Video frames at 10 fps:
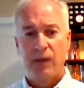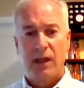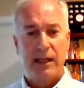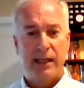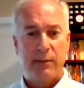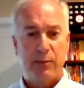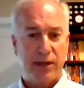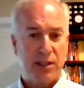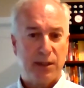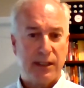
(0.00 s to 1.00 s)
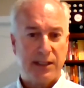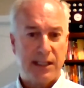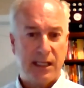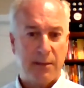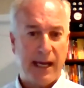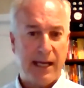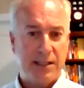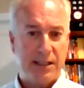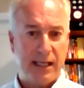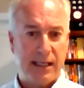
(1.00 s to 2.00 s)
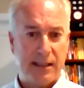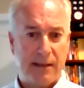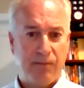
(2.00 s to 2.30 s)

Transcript: the principal is incapacitated.